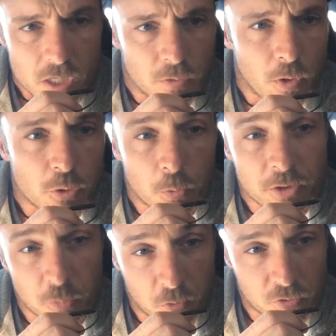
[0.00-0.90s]
So
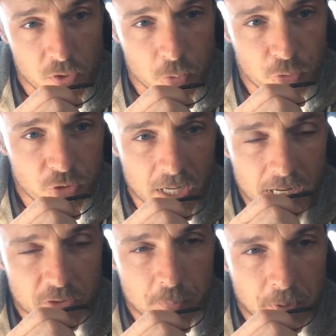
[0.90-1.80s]
duration work's huge.
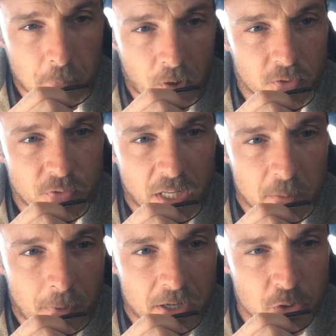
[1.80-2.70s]
It's a big part of state
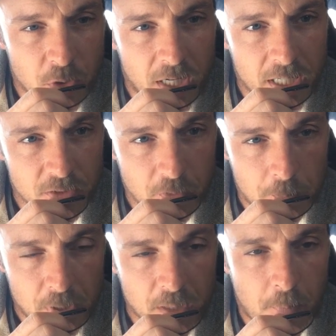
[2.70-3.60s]
of mind training. It's a
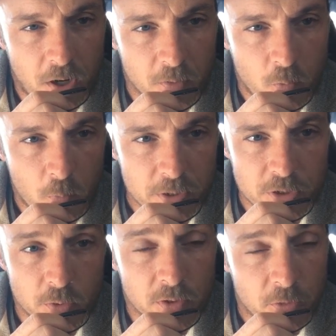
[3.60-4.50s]
big part of what we
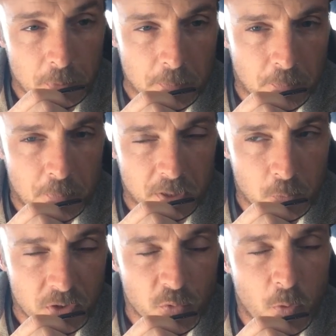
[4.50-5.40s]
do, and it's a big
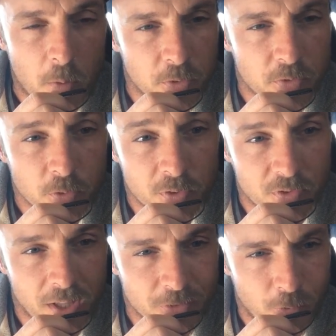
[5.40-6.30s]
reason why we're so
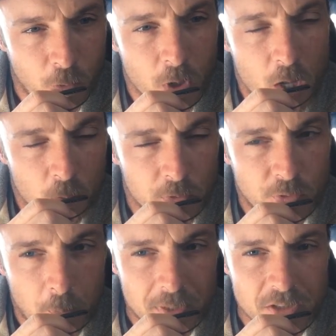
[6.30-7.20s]
successful with
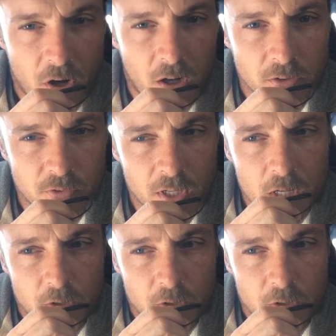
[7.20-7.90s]
so many dogs.